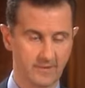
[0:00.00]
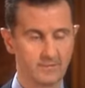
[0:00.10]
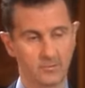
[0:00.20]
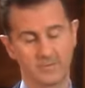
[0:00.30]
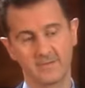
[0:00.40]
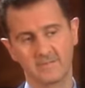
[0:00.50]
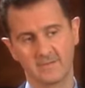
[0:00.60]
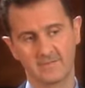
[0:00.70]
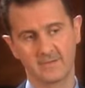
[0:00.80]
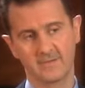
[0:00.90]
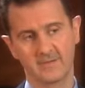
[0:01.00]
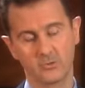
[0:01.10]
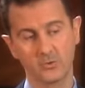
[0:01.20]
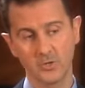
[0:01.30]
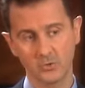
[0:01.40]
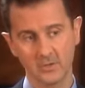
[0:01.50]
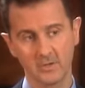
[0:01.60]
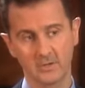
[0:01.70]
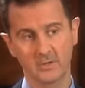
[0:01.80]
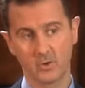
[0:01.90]
So this is judicial
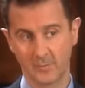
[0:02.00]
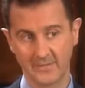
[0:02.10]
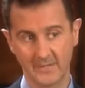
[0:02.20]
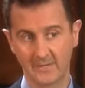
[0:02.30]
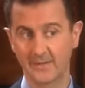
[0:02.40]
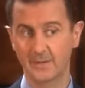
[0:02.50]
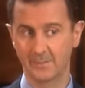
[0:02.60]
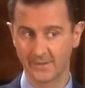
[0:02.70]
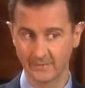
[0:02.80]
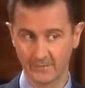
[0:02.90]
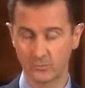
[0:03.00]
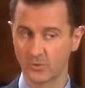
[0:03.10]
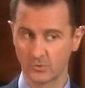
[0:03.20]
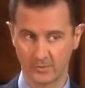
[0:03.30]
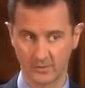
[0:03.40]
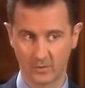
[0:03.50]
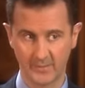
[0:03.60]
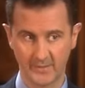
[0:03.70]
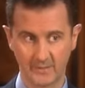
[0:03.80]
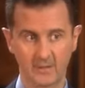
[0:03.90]
committee, independent judicial
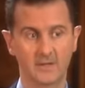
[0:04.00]
committee.